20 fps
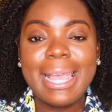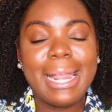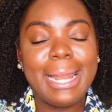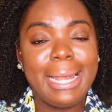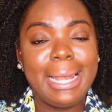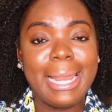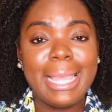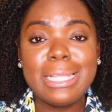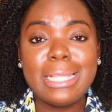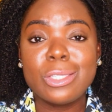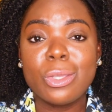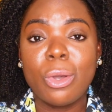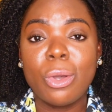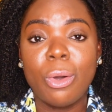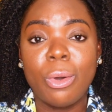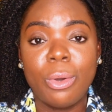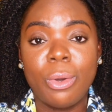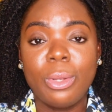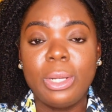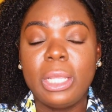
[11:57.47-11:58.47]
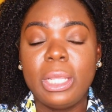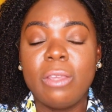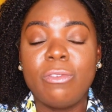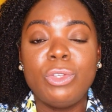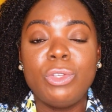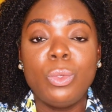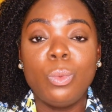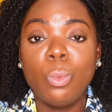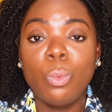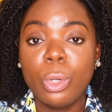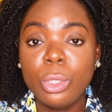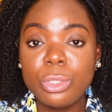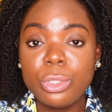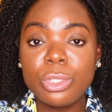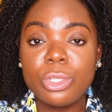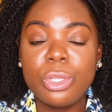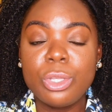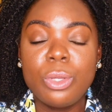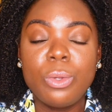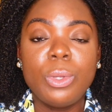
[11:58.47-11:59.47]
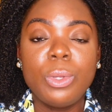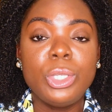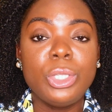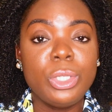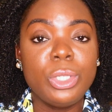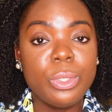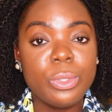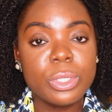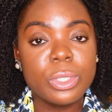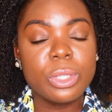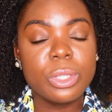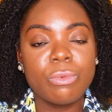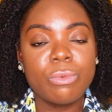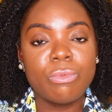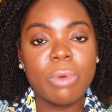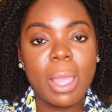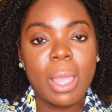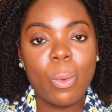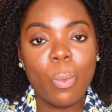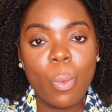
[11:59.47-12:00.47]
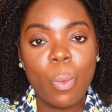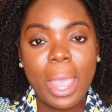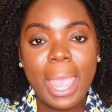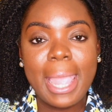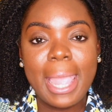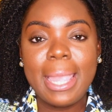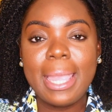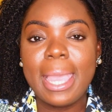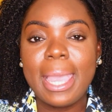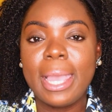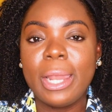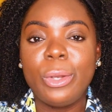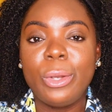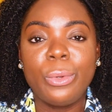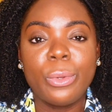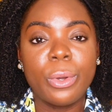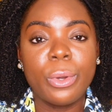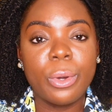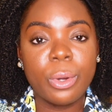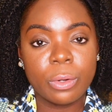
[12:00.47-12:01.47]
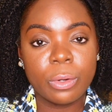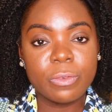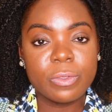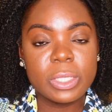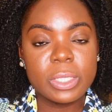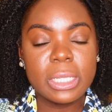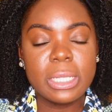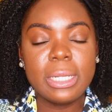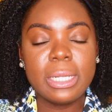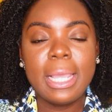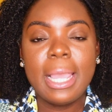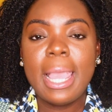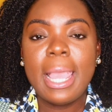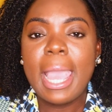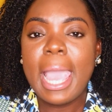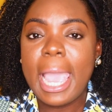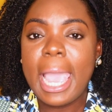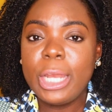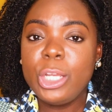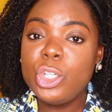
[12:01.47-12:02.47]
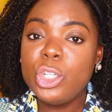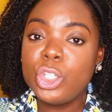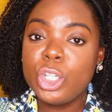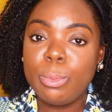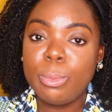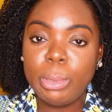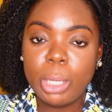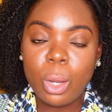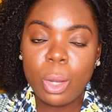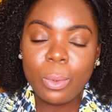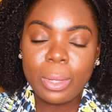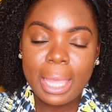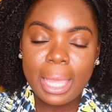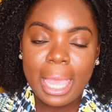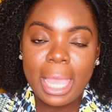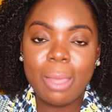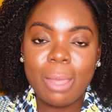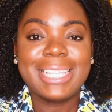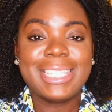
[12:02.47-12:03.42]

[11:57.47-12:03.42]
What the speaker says: Later on, if you want to, use right way and not often, and you should be okay.